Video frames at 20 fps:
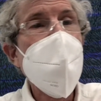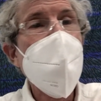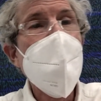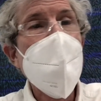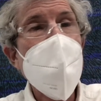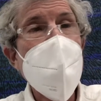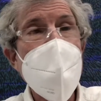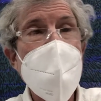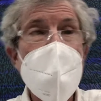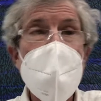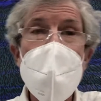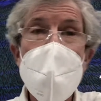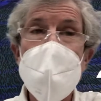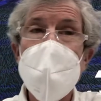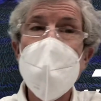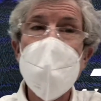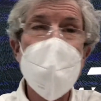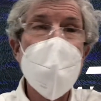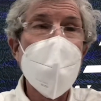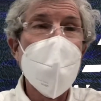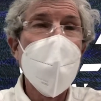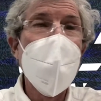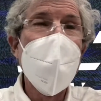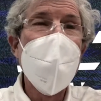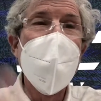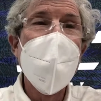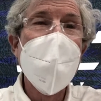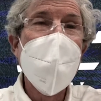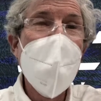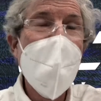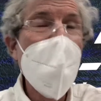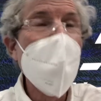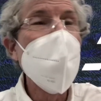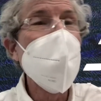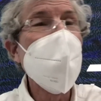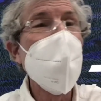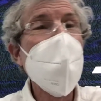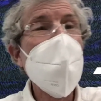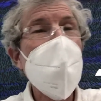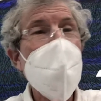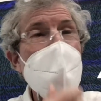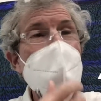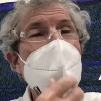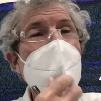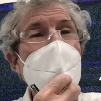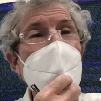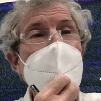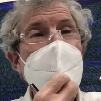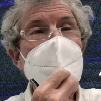for the people. Now he's for the people.